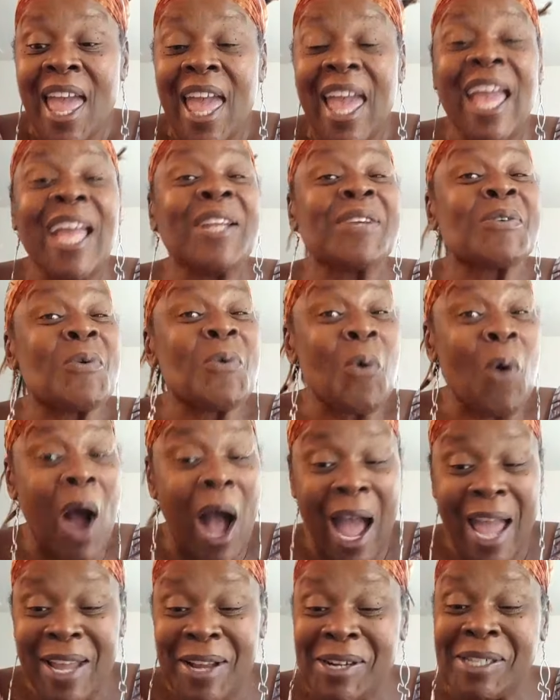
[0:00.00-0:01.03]

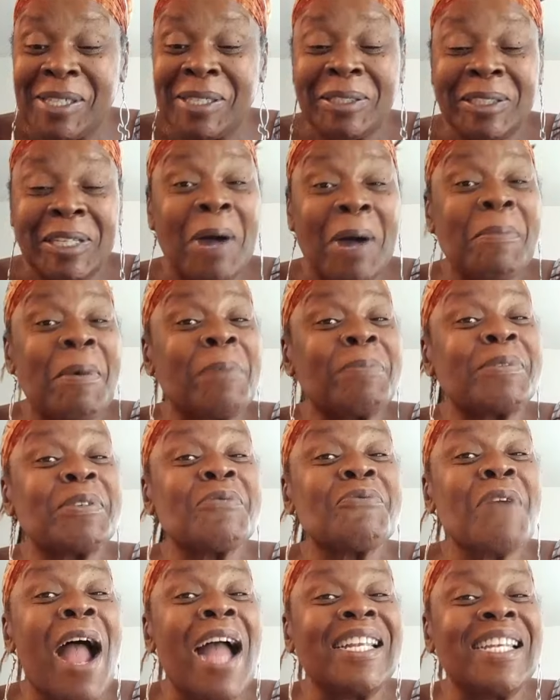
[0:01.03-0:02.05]
Inquire. Come up to
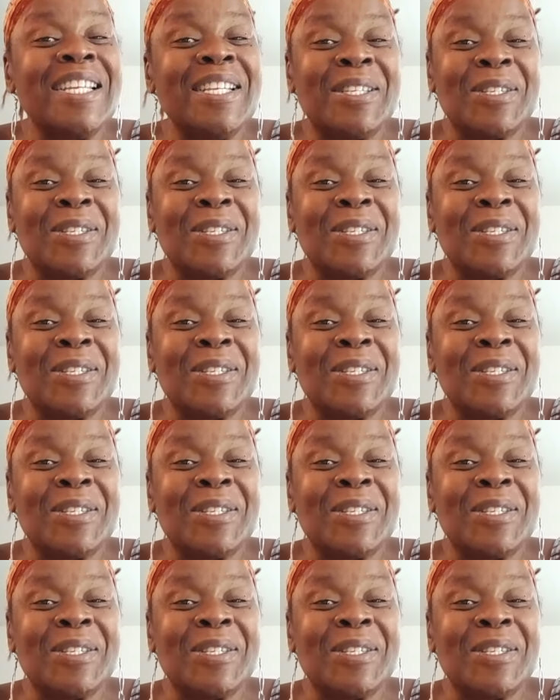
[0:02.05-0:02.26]
Rodney